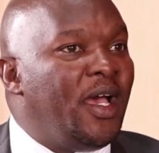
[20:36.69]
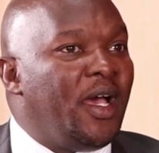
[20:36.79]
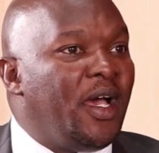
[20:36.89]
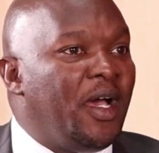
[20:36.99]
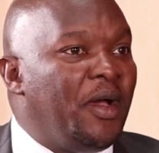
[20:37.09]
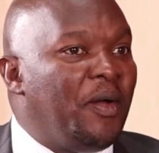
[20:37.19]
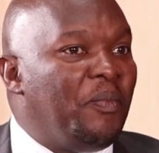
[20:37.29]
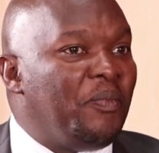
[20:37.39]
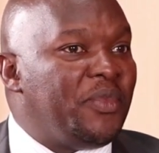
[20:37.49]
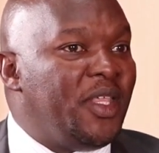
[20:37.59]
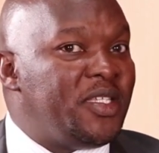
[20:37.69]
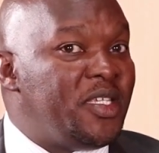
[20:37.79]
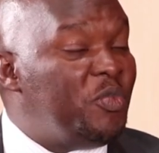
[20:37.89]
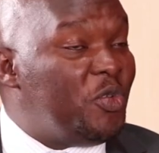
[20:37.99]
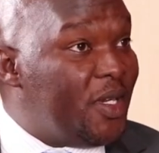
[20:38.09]
Um, they
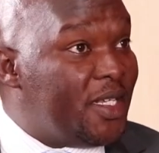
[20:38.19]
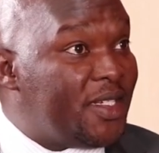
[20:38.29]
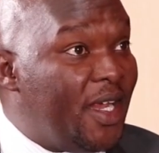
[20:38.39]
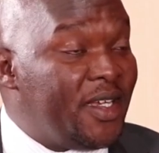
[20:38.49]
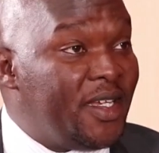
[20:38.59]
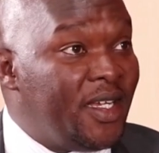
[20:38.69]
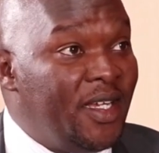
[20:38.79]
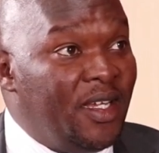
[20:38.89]
seem to understand